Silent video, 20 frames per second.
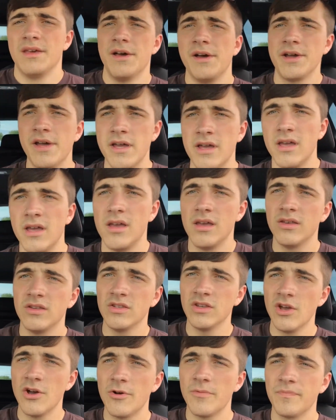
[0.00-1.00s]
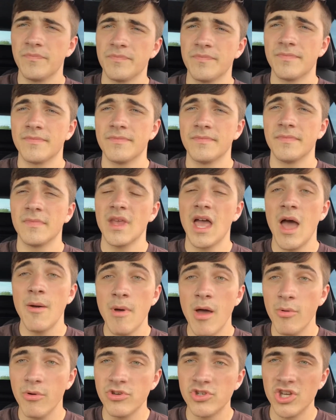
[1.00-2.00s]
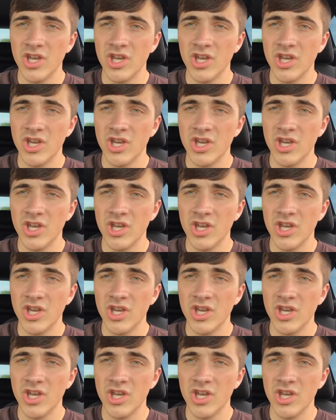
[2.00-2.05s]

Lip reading: Okay, so I'm not with